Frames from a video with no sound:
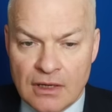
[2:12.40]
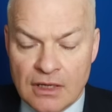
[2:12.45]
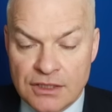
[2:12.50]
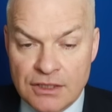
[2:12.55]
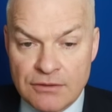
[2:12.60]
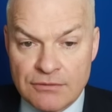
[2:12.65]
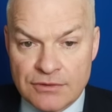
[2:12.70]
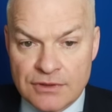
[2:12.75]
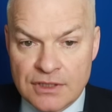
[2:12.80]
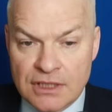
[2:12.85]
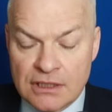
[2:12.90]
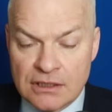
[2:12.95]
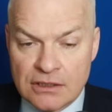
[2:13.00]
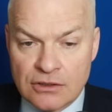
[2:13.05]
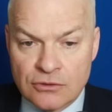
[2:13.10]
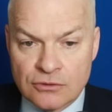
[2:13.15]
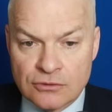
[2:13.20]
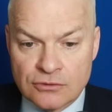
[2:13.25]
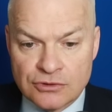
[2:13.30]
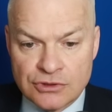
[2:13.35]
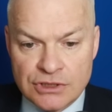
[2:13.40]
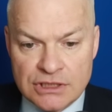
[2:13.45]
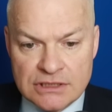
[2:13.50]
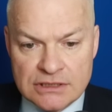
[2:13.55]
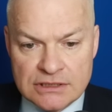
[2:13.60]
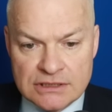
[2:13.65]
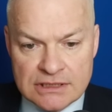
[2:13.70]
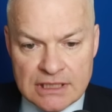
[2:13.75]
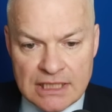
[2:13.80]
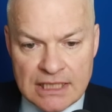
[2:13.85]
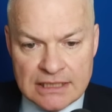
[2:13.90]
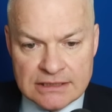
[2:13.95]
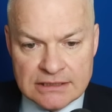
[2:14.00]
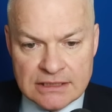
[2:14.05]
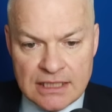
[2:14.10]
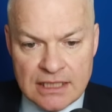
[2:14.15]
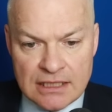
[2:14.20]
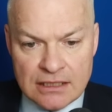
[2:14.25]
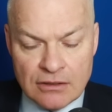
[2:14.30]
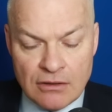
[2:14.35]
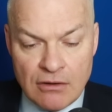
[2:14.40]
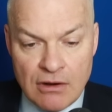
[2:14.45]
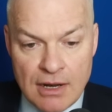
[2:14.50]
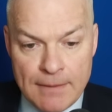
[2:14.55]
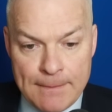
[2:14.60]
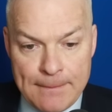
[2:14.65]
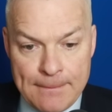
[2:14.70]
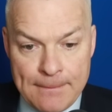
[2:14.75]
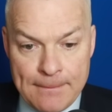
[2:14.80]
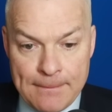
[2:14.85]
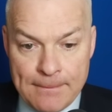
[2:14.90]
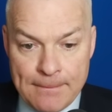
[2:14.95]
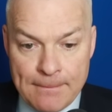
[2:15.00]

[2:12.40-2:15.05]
I don't think Aldrin's has an anagram.